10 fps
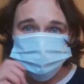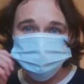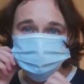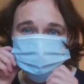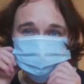
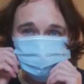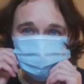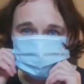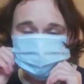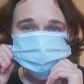but rather
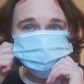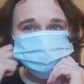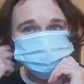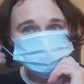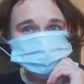
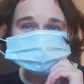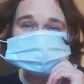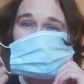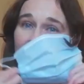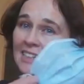encourage
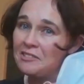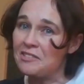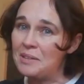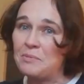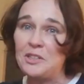them and give
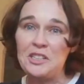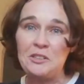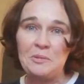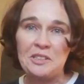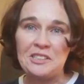them
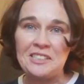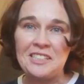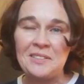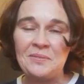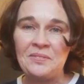good words.